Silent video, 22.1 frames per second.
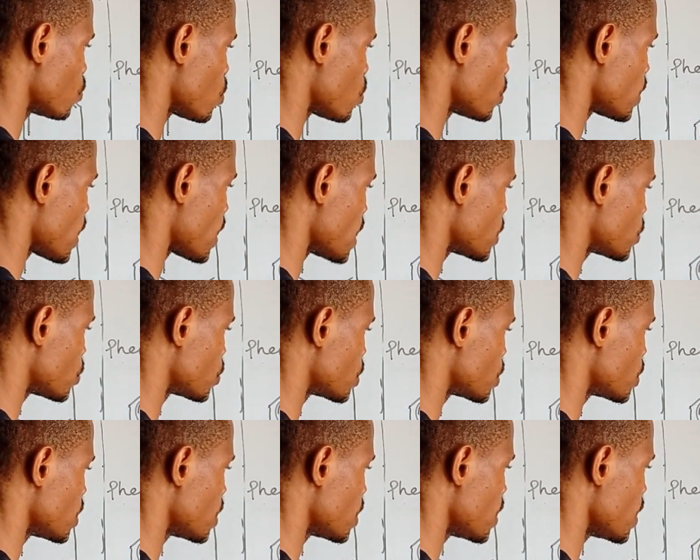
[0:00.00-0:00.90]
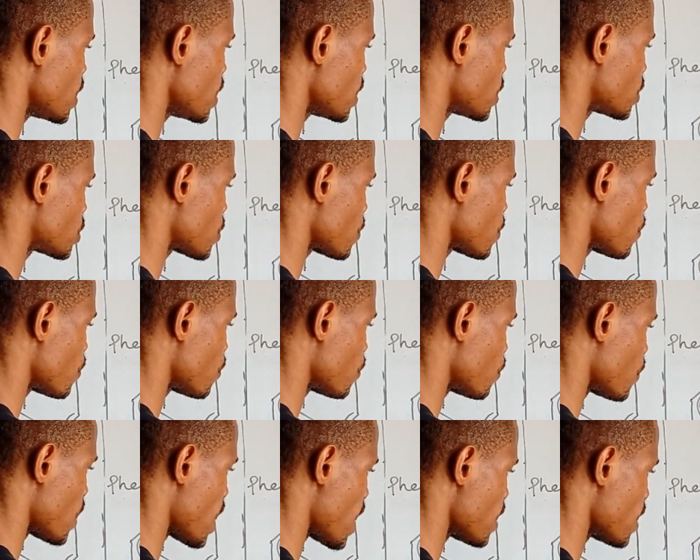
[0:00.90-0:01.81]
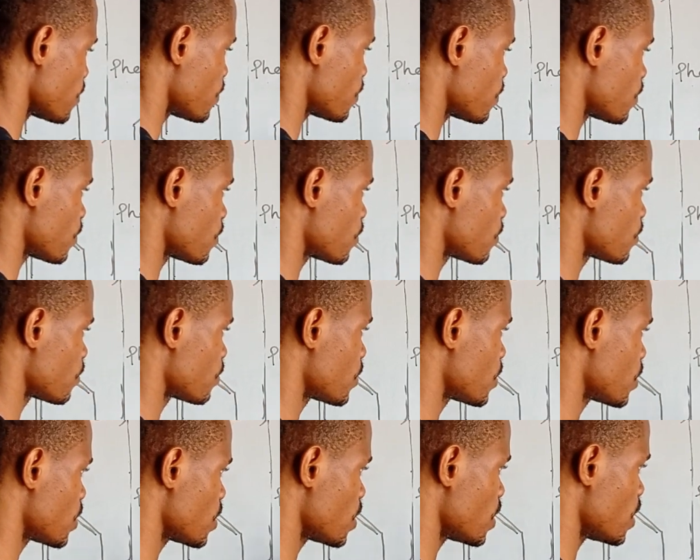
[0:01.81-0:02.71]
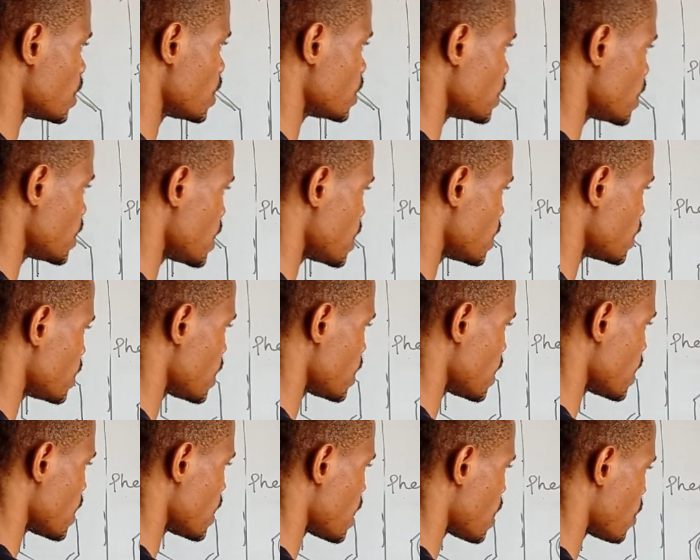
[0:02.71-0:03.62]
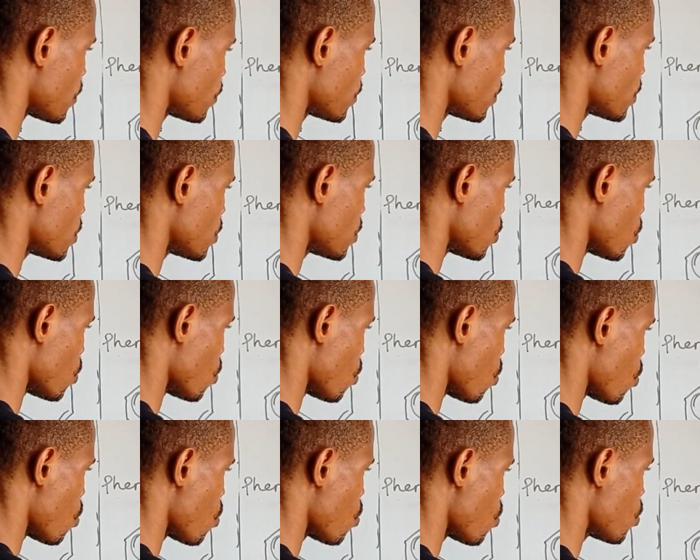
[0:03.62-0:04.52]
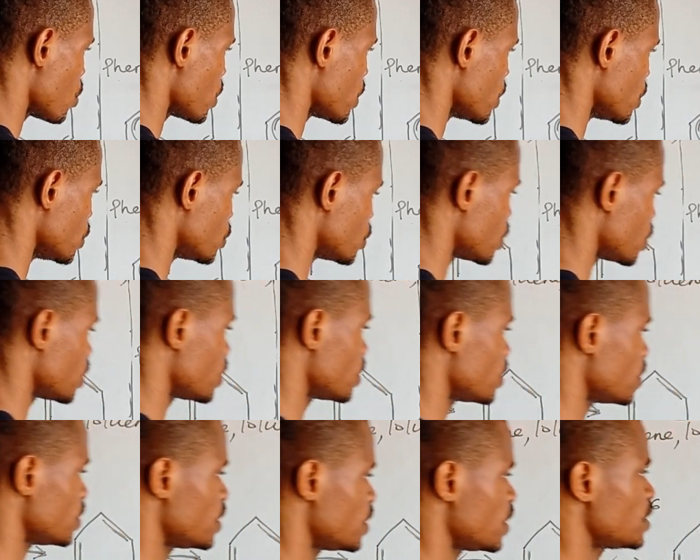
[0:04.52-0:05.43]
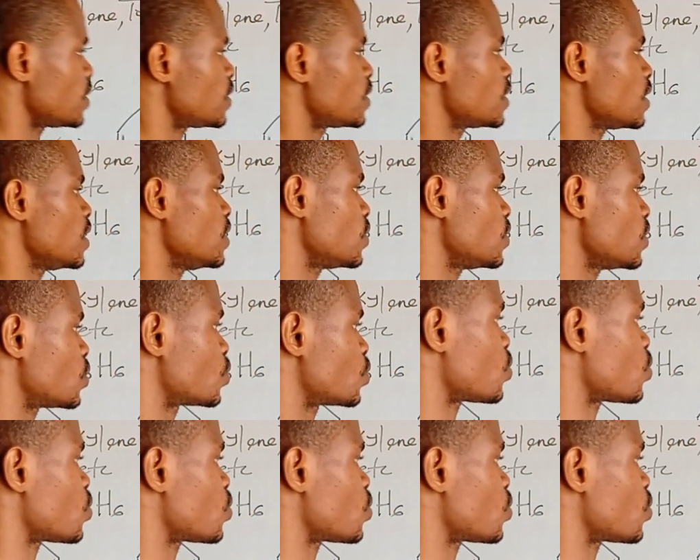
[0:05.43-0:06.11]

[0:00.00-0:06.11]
in one hydrogen, H5, and then I have OH. This is the